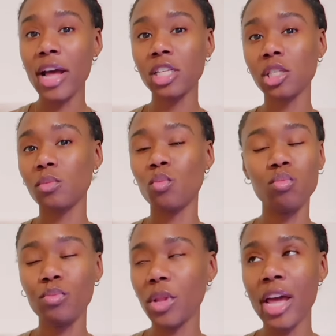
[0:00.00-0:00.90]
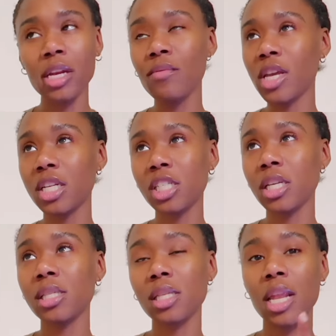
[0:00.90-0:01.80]
I didn't even get a
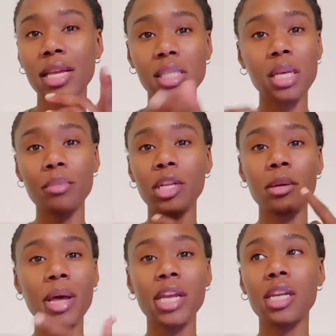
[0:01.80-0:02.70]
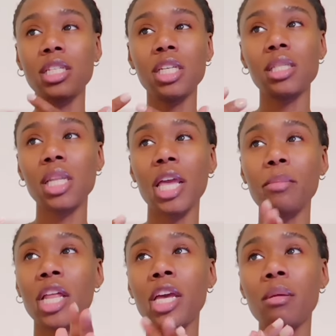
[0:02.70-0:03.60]
chance to like sample them. I didn't get a chance to
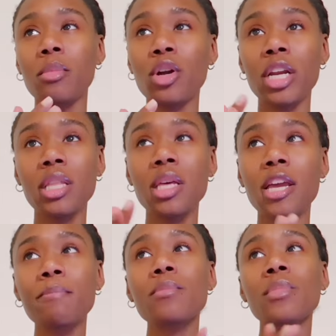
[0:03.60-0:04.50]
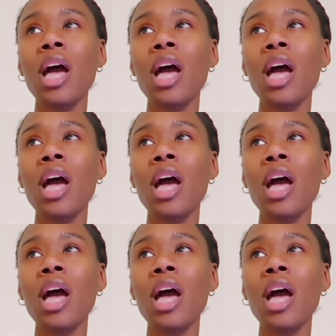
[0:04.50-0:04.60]
like play in them or anything.